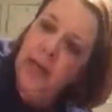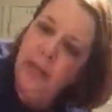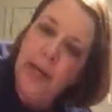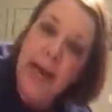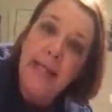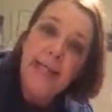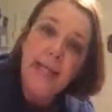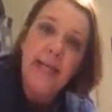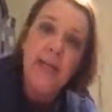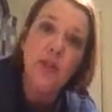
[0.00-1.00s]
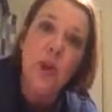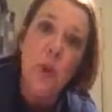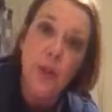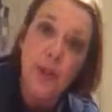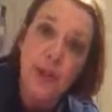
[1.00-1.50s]
but as he gets
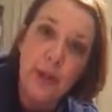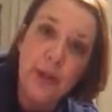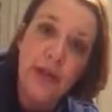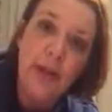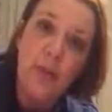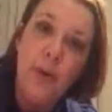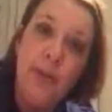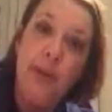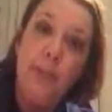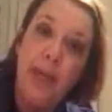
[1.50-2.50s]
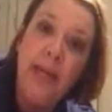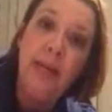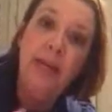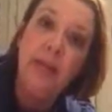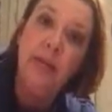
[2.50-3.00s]
older and when he
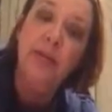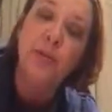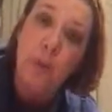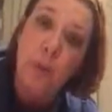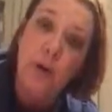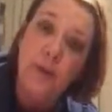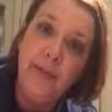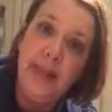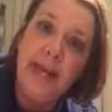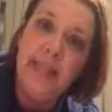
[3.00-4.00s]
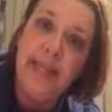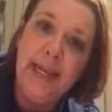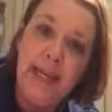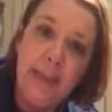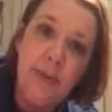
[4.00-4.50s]
pees there's more of it as he
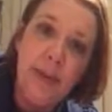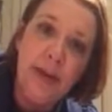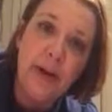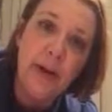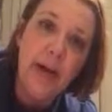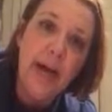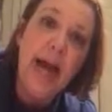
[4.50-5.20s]
gets bigger.